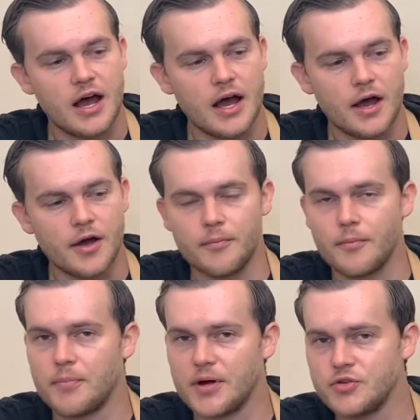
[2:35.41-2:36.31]

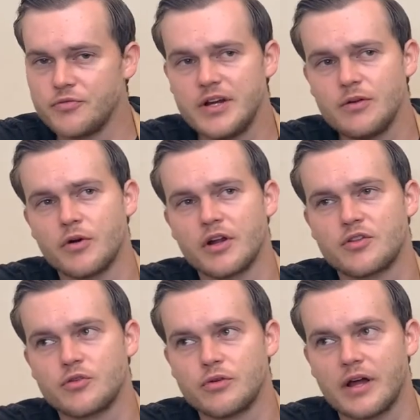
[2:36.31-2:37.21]
But you really want
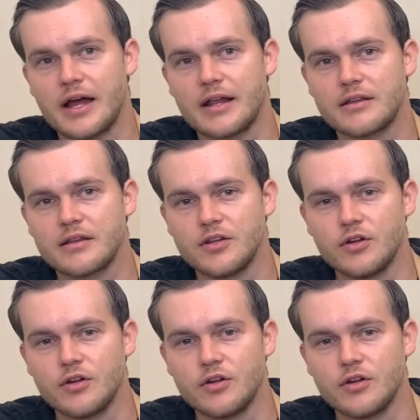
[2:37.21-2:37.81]
to do that,